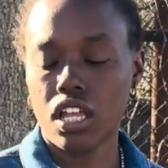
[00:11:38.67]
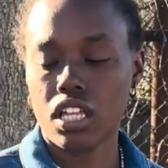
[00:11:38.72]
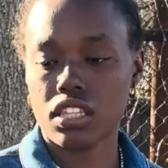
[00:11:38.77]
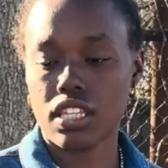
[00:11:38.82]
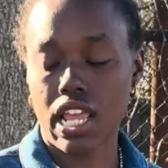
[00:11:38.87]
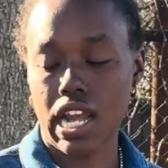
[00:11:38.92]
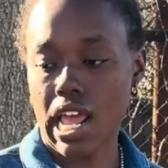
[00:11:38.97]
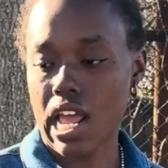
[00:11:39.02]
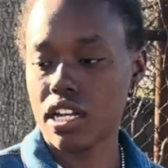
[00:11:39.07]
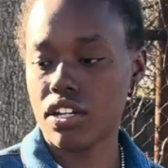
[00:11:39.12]

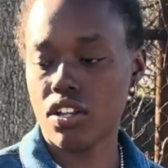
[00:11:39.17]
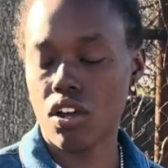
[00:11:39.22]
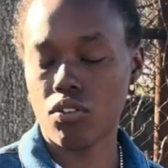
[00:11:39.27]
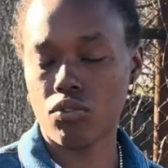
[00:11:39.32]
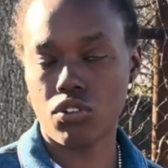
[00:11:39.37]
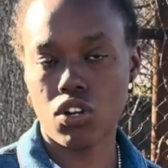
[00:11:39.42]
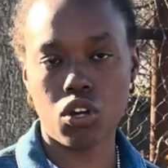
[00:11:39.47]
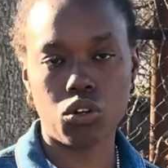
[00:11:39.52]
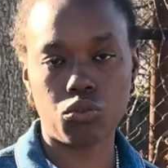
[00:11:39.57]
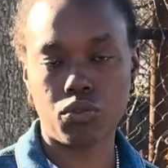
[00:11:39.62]
that I don't
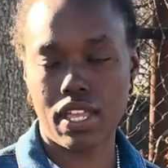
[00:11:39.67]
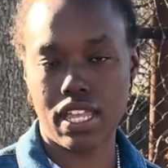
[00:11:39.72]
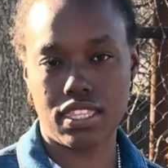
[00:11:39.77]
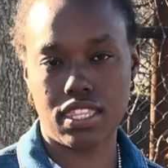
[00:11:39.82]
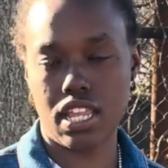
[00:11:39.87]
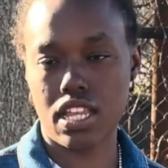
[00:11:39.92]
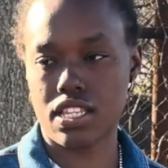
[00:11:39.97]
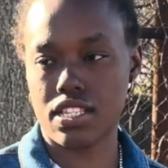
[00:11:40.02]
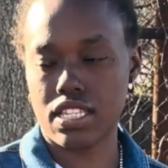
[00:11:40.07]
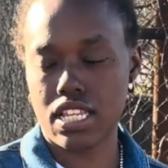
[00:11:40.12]
know that
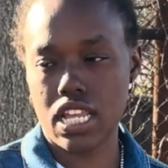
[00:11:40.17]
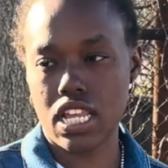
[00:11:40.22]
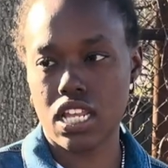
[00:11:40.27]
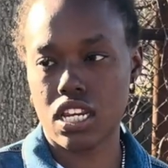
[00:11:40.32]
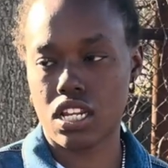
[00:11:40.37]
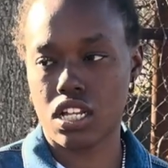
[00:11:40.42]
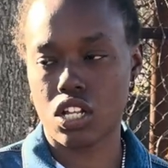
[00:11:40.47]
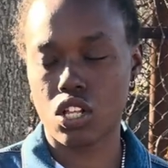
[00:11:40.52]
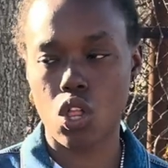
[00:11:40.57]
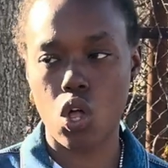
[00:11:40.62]
they saying
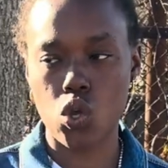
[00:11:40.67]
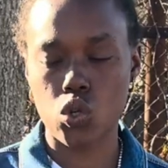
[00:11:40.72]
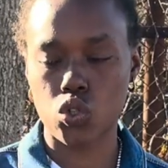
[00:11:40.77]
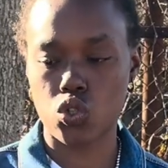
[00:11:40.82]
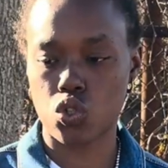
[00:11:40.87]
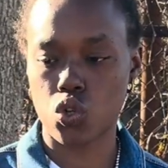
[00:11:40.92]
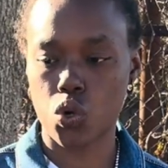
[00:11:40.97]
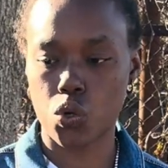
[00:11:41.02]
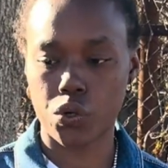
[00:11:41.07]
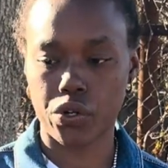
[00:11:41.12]
in closed
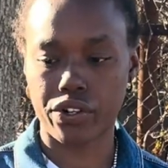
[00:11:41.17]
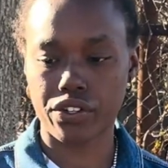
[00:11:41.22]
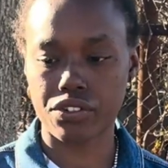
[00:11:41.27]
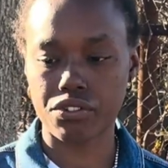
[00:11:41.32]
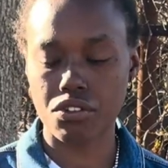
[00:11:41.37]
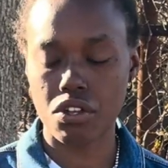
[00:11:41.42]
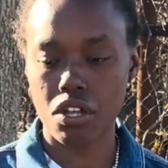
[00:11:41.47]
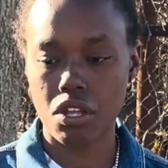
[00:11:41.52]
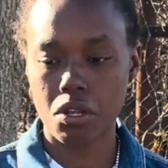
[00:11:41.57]
doors,